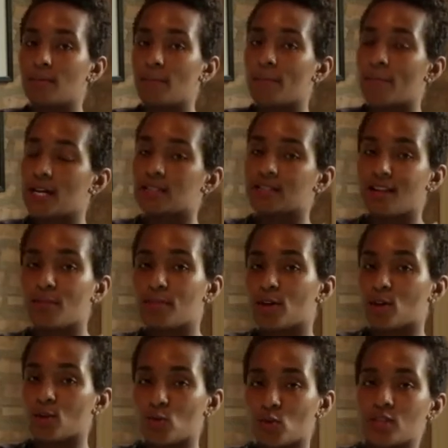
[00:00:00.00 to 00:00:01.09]
my
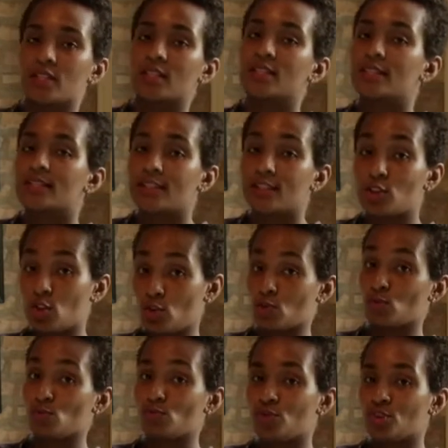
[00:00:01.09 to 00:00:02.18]
stomach was
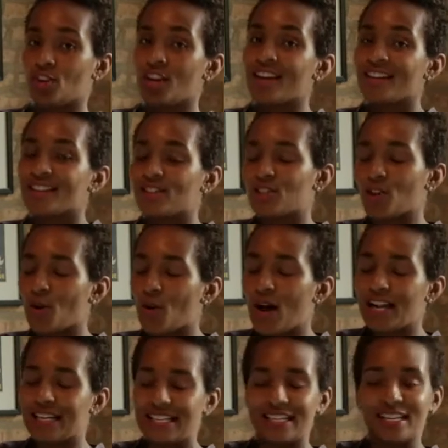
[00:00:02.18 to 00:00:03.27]
huge. So
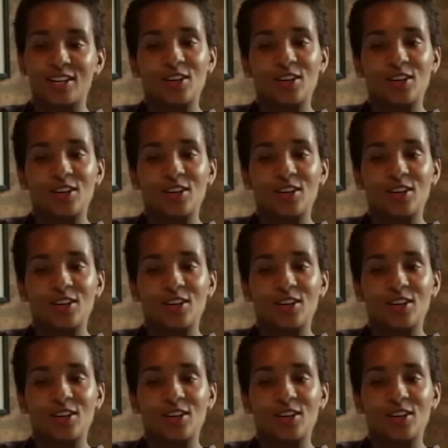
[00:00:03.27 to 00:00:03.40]
I needed